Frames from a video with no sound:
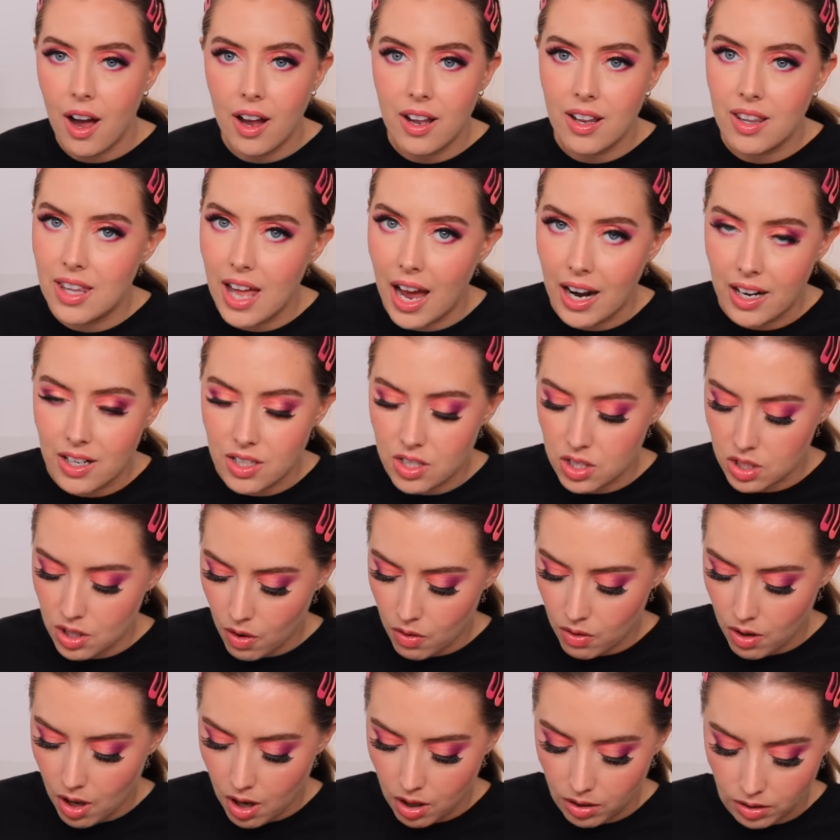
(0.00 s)
That is
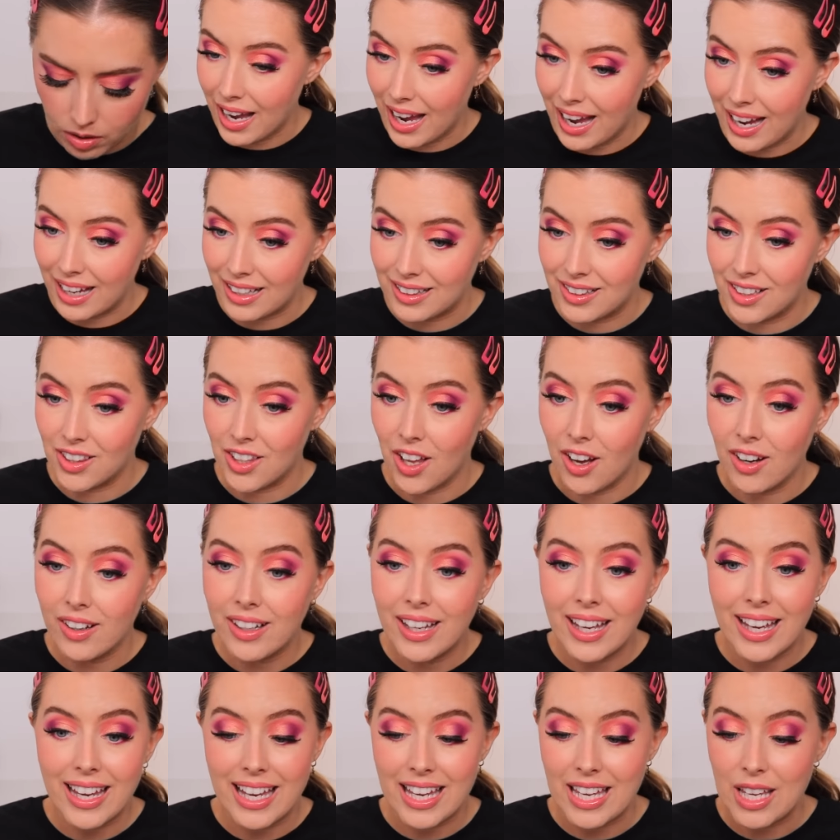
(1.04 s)
so long. And the
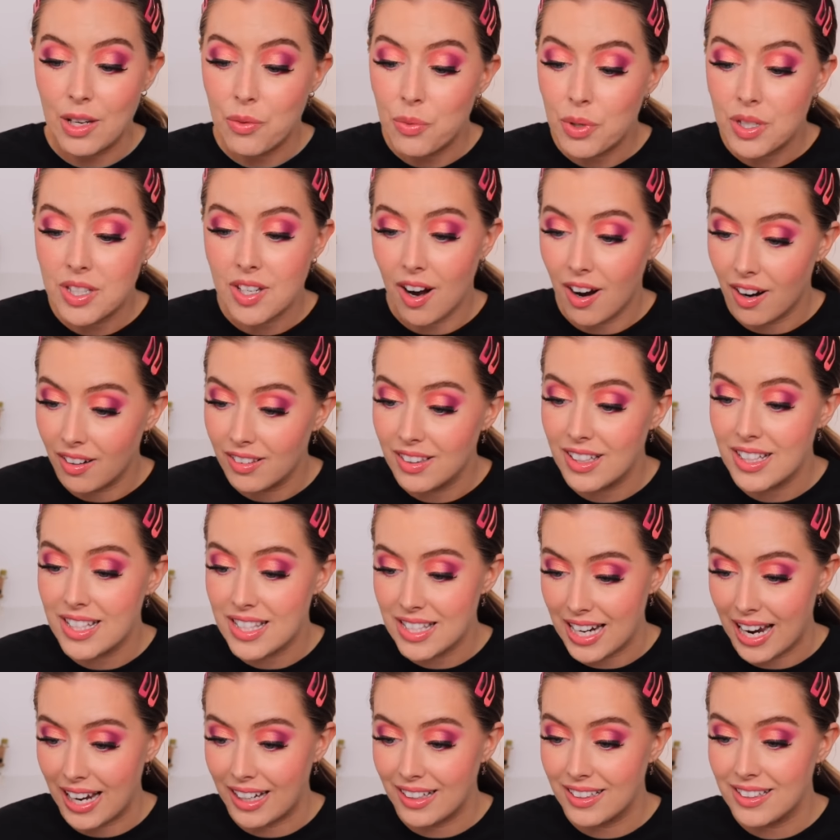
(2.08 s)
longer he was on the
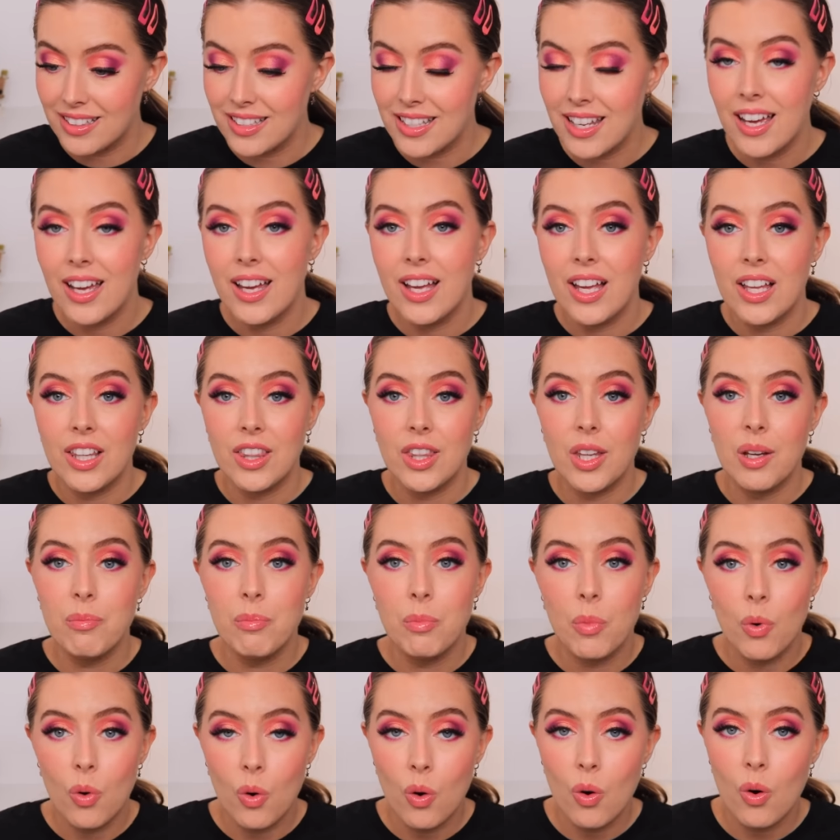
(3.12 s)
stand, the
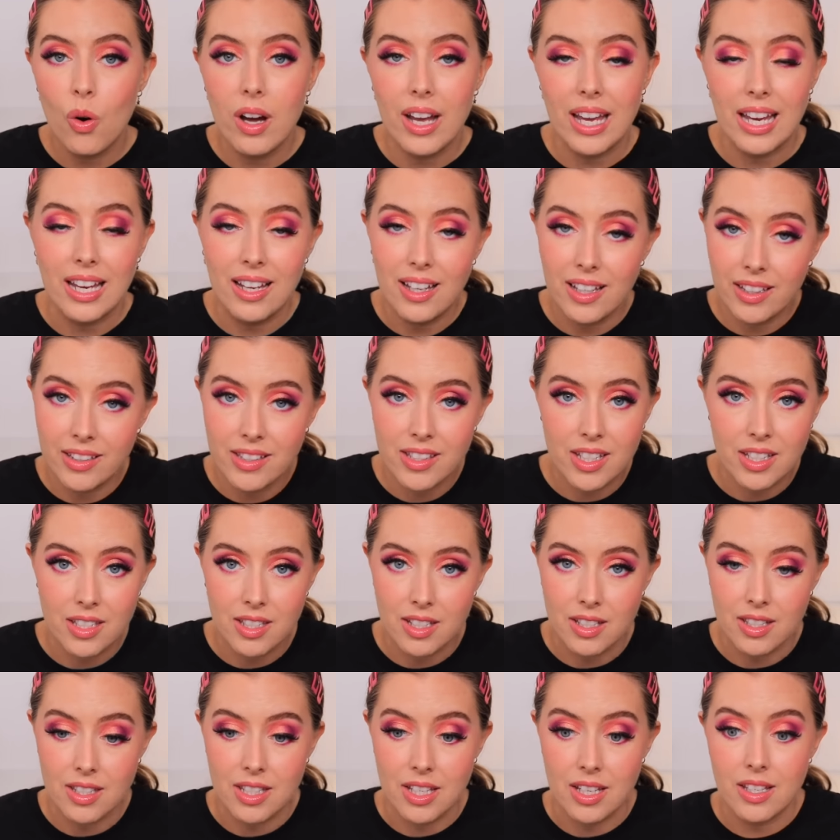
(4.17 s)
more
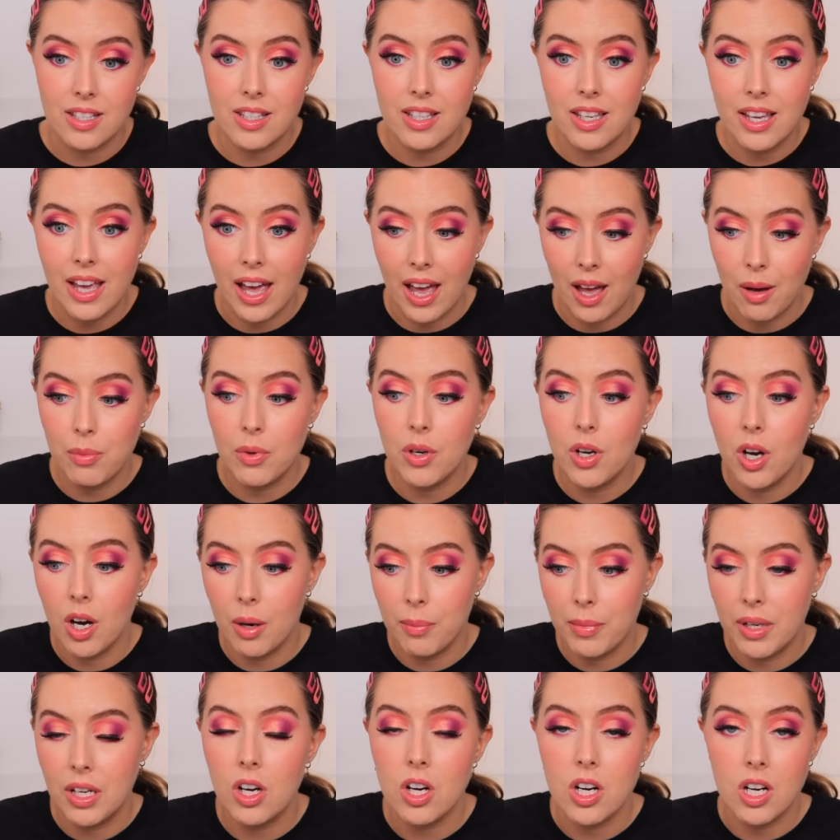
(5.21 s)
inconsistencies kept
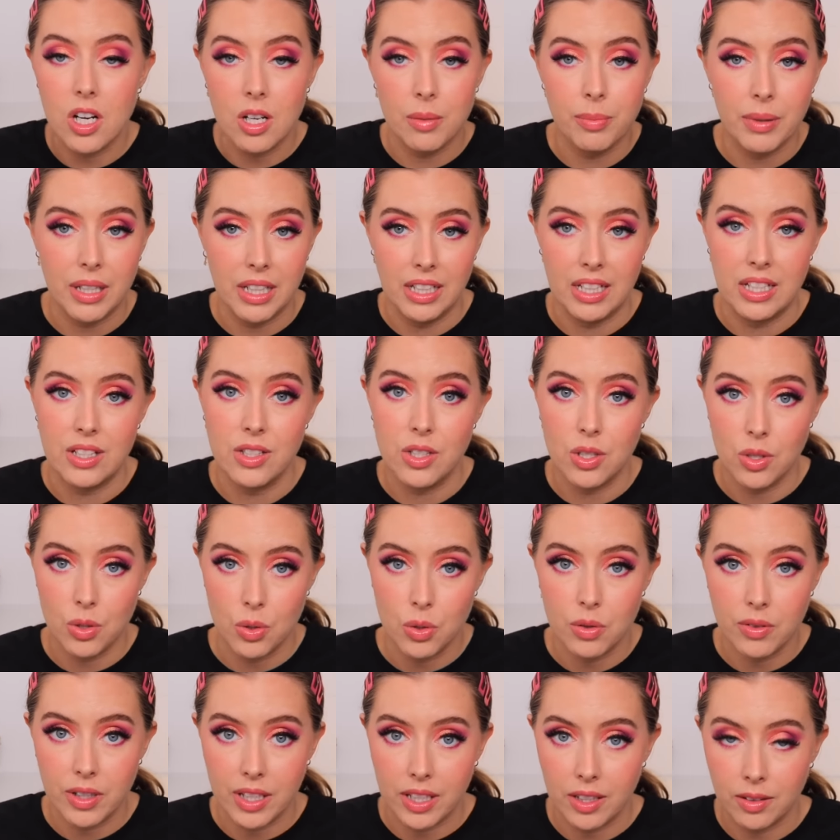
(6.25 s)
coming up in his
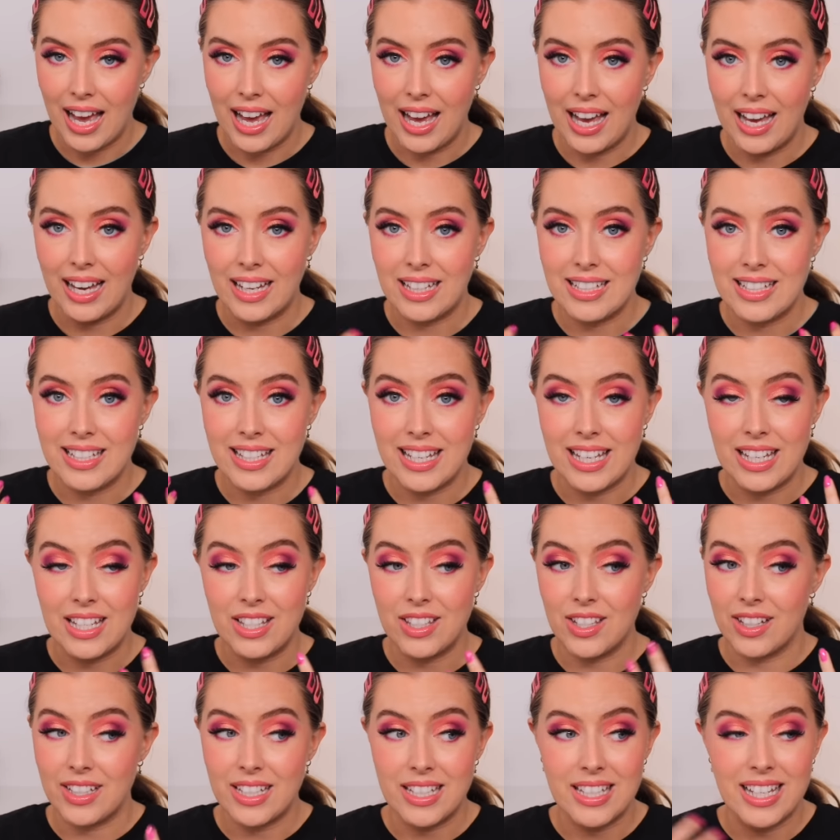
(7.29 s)
story. And he
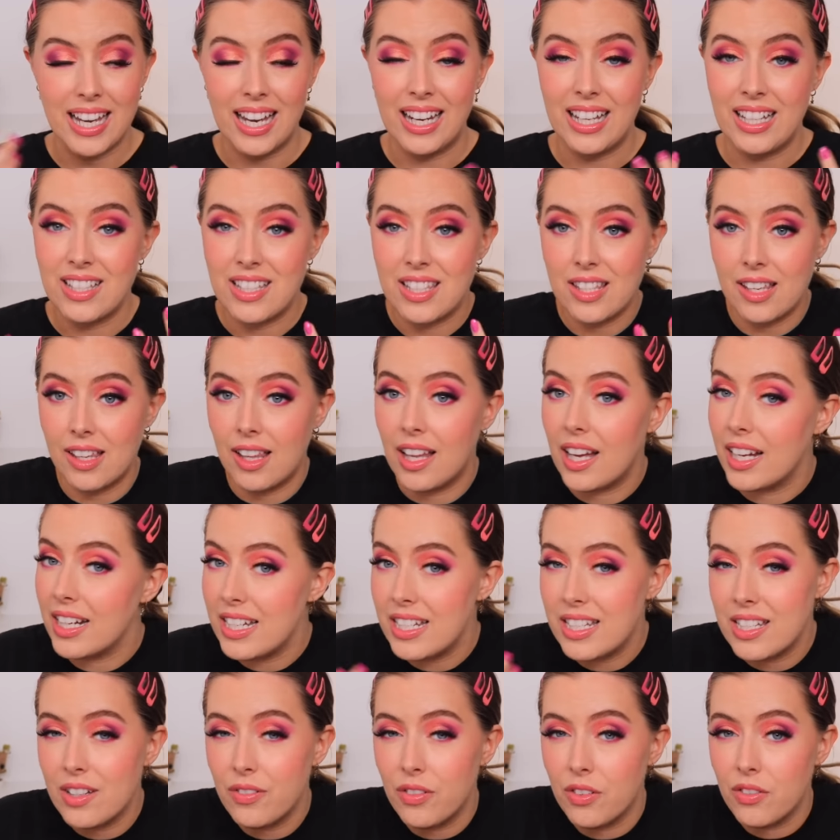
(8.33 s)
started telling
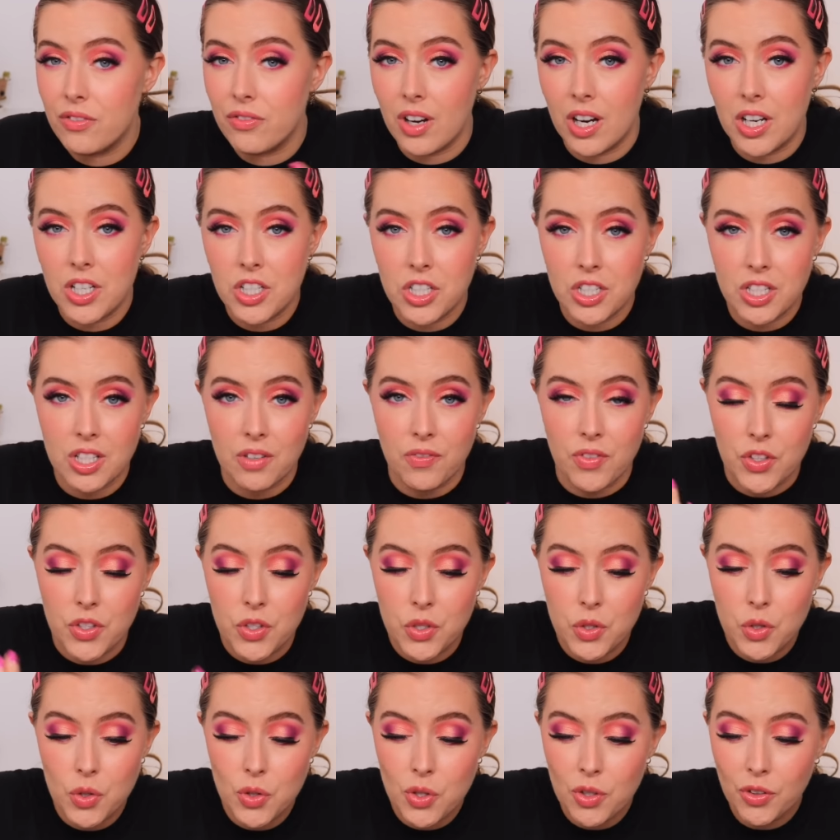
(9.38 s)
slightly different versions of the
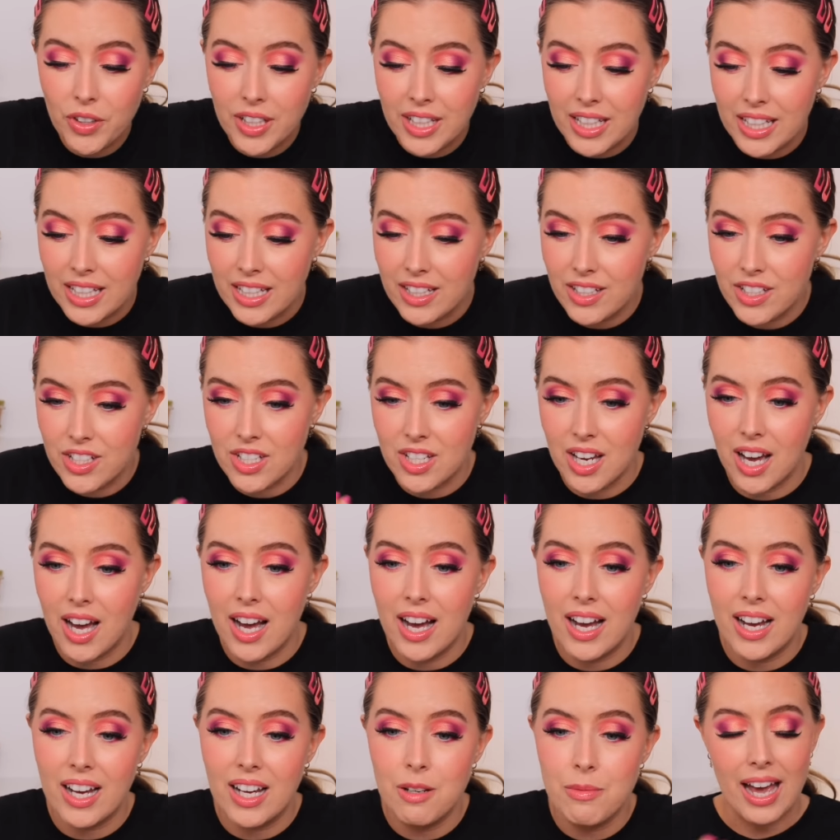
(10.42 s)
story each
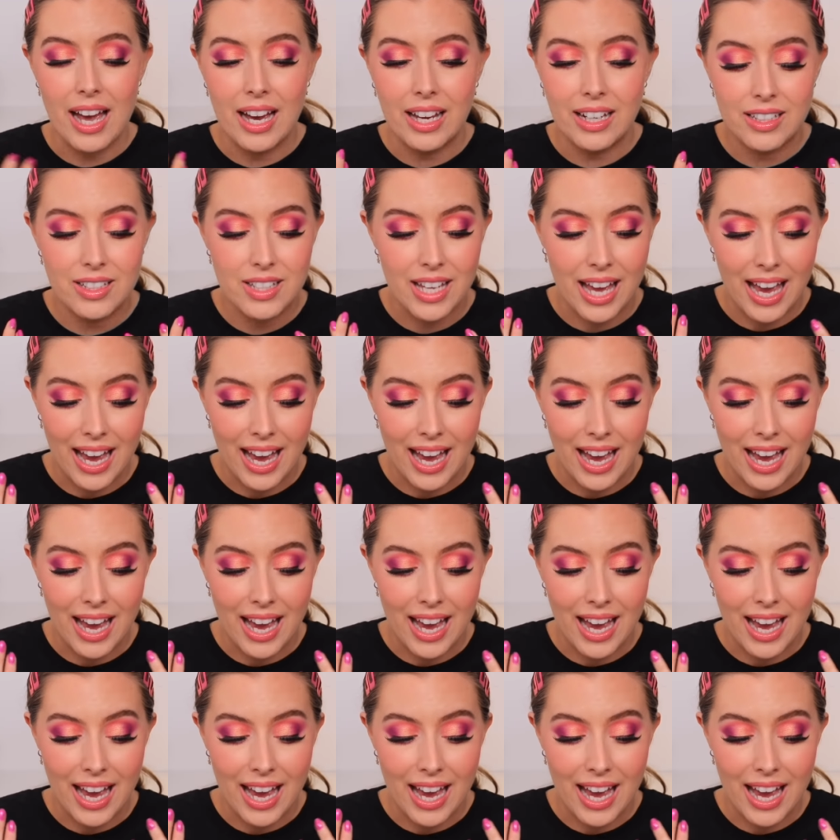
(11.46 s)
time. And